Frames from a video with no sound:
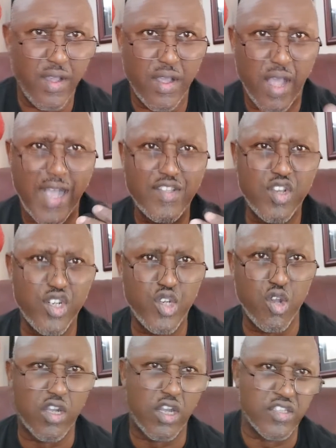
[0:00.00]
I took
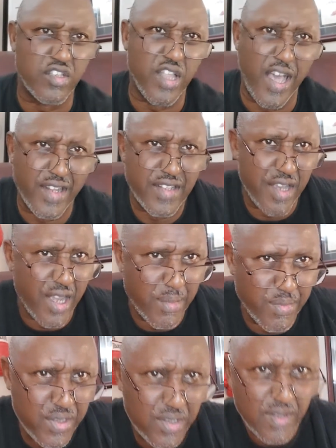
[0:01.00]
shortcuts a lot of
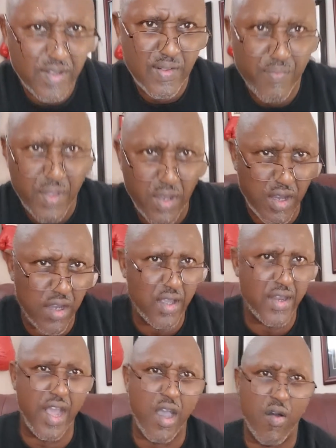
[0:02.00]
times,
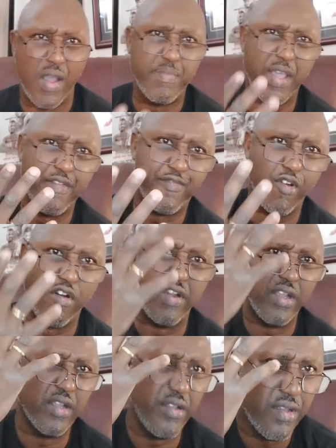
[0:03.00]
and now I pay for it.